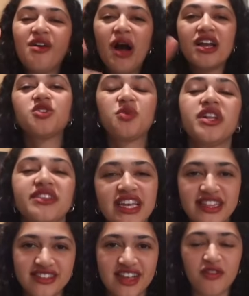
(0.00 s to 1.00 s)
I, I just wanted to
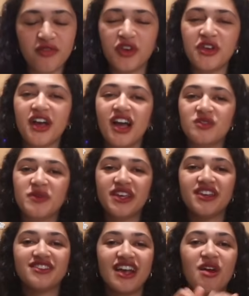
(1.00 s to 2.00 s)
get this out for you guys
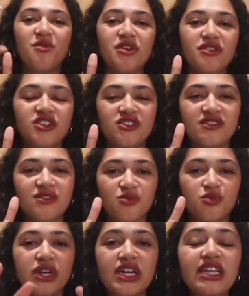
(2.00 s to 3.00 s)
because I want to just
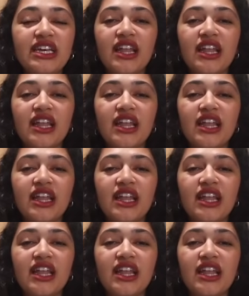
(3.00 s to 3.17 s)
really,